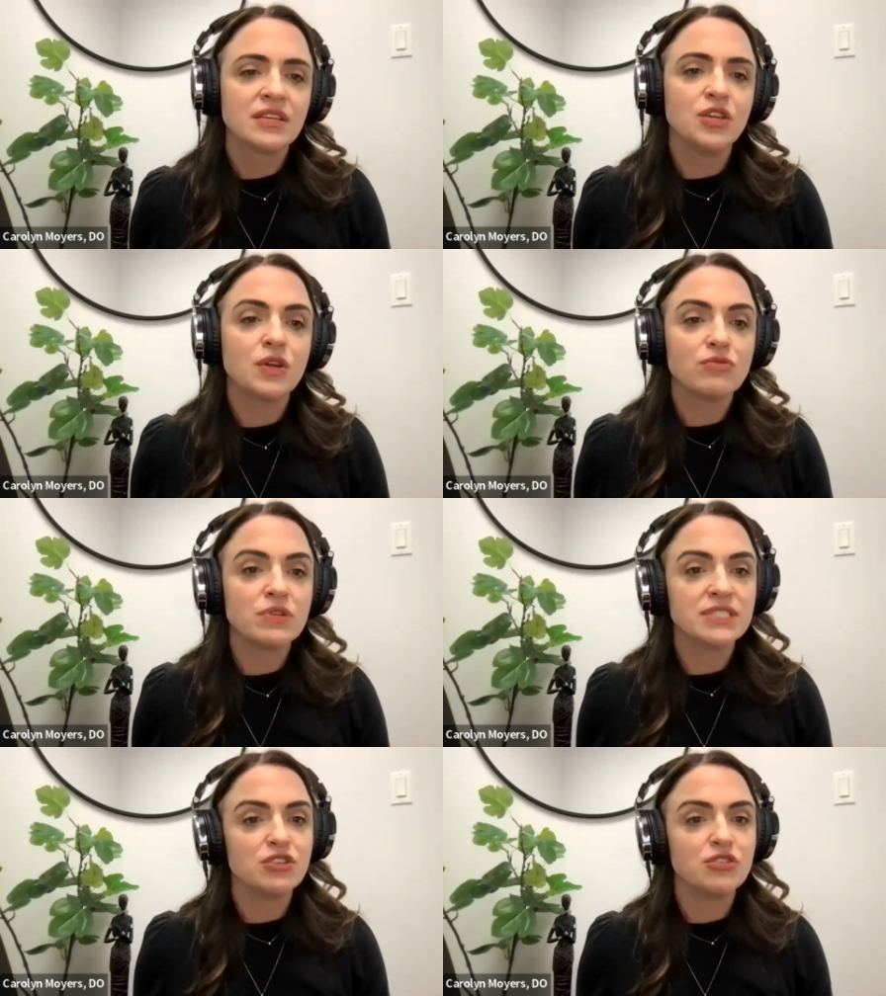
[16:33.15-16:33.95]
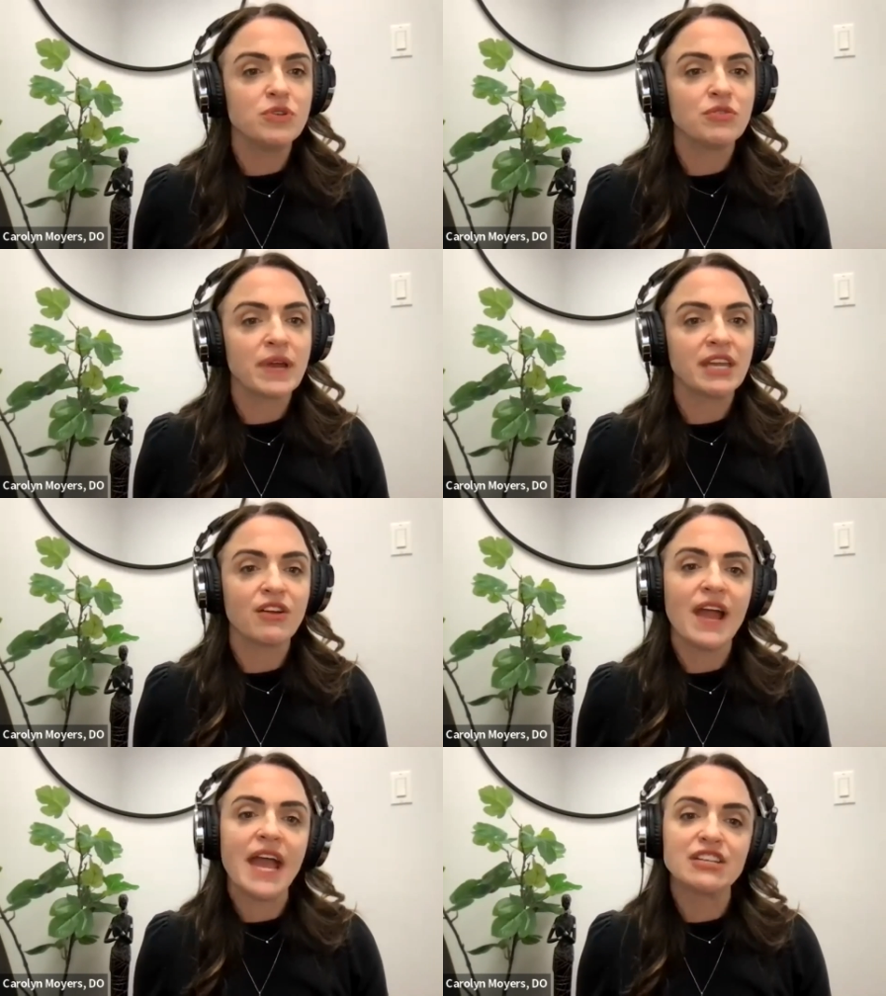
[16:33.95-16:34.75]
You can resume your
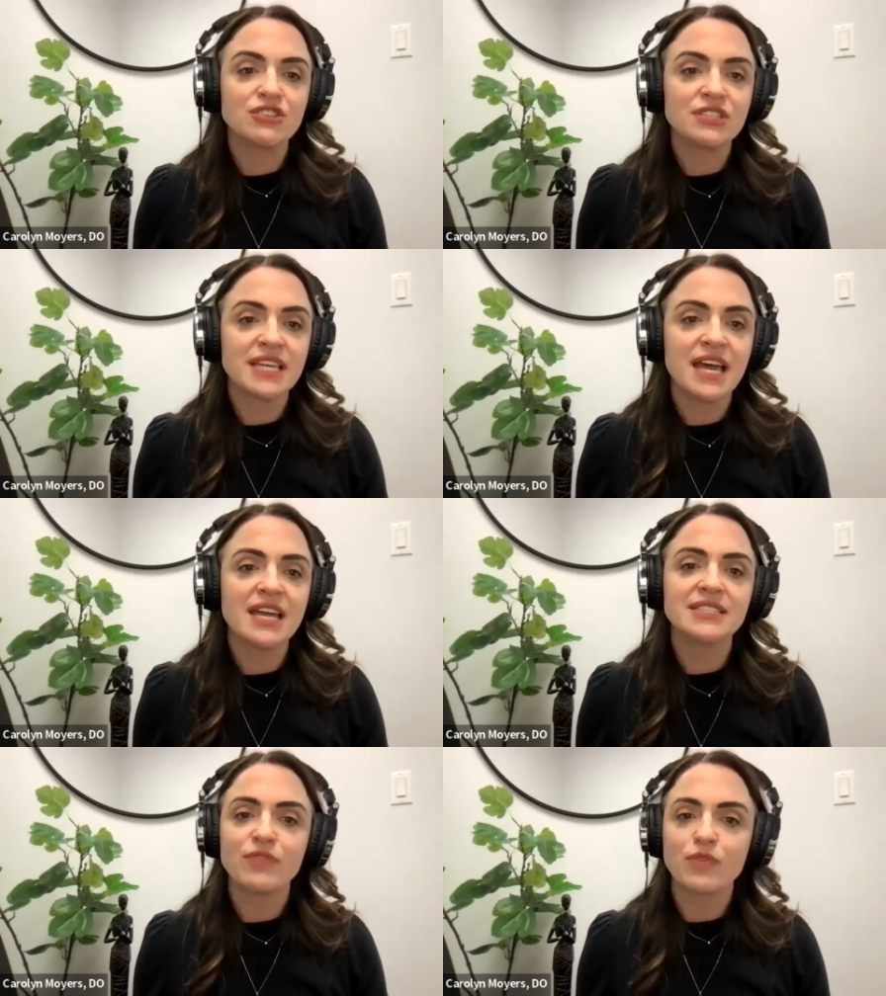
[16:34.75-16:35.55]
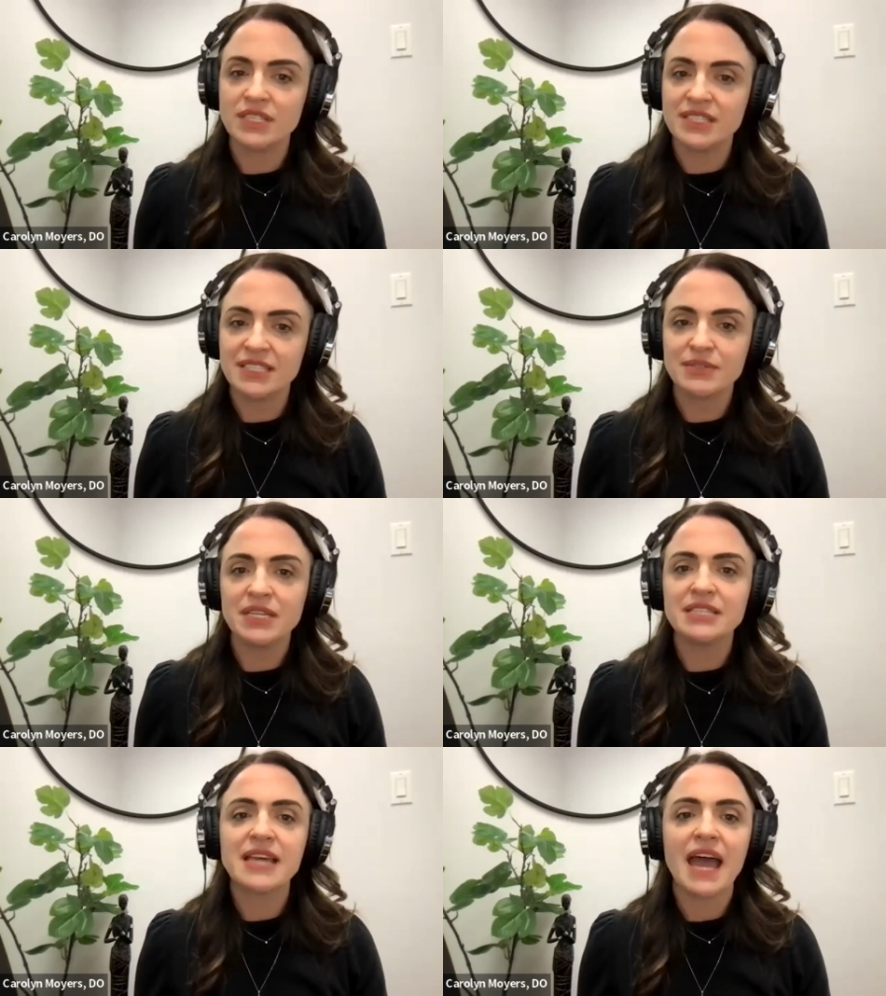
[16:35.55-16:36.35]
regular exercise 4 to 6
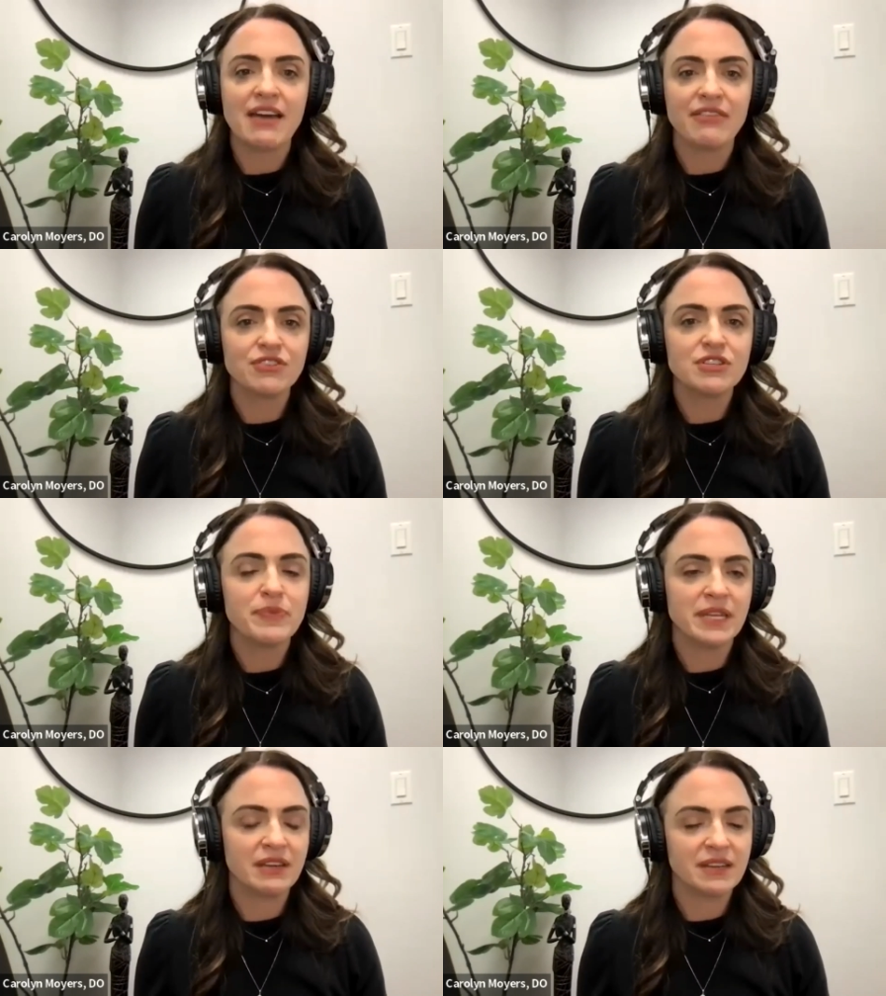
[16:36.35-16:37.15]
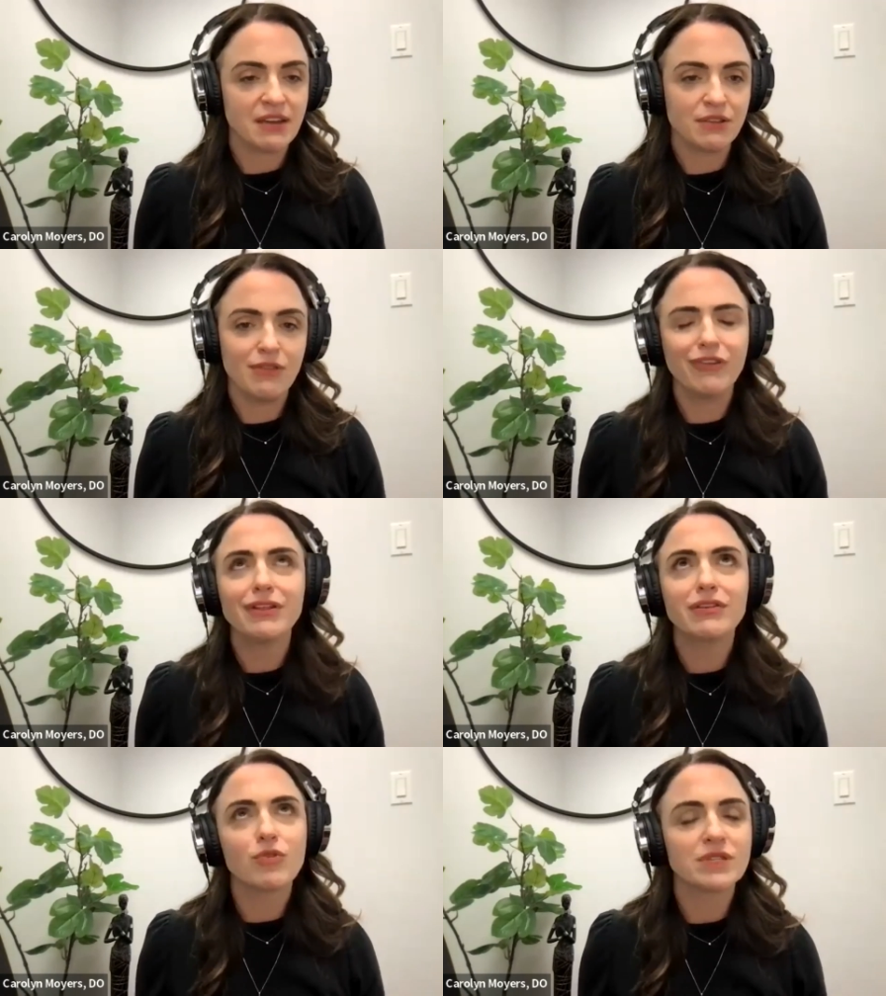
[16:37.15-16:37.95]
weeks after, depending on how you feel,
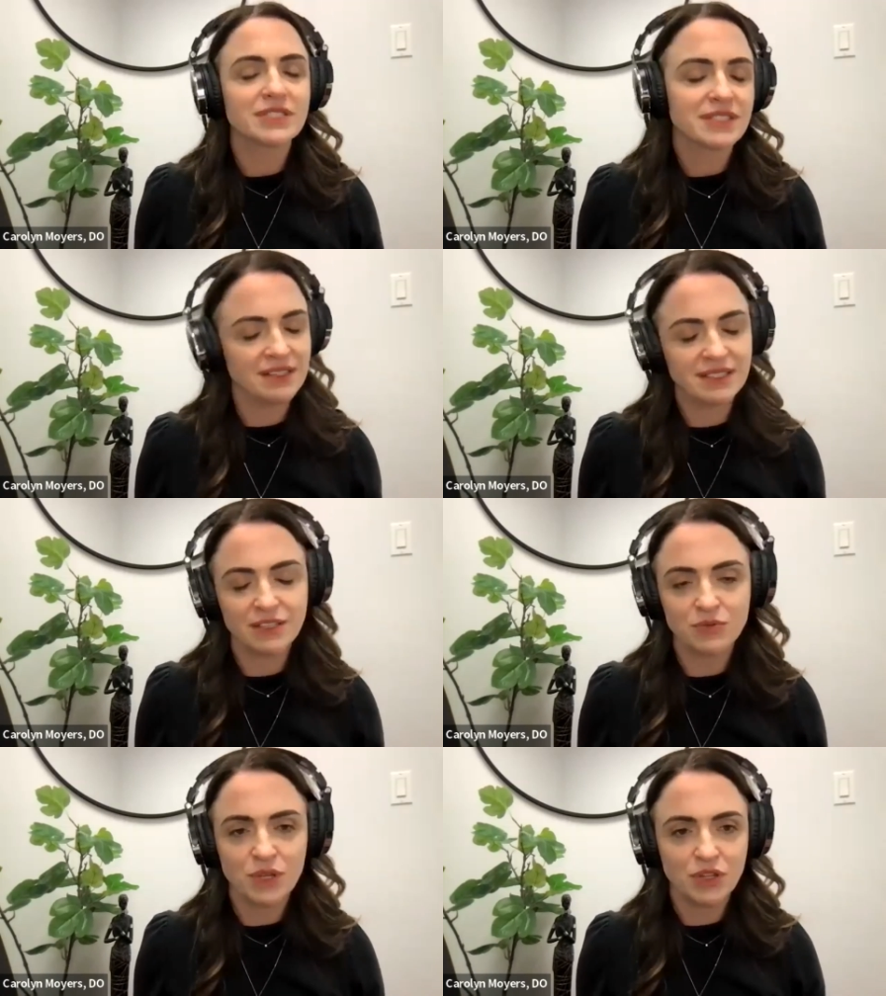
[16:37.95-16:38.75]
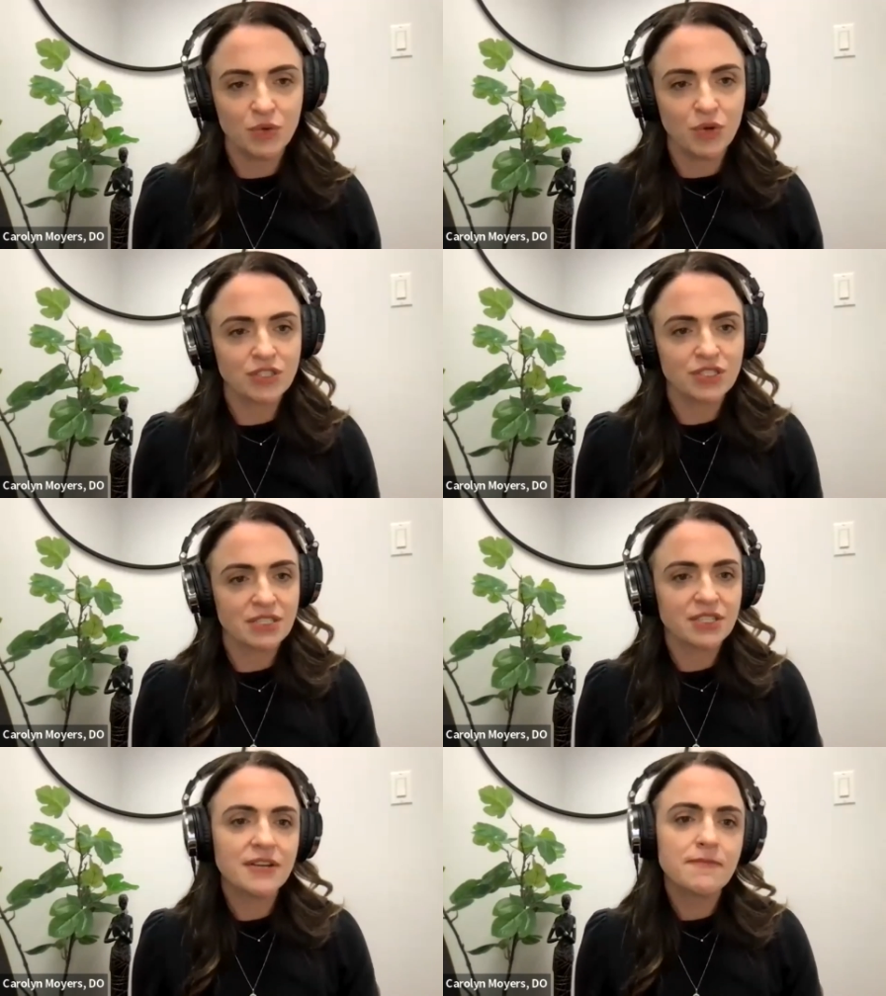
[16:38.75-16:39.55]
and of course, consult with your
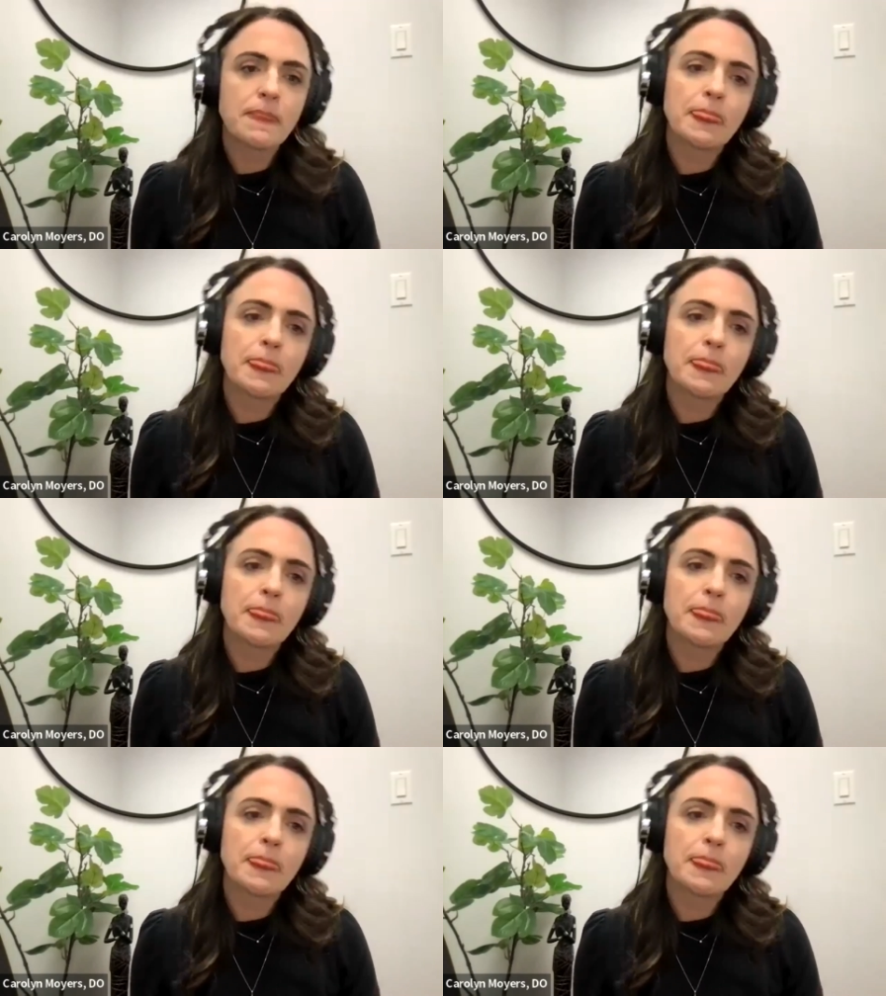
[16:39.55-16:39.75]
doctor.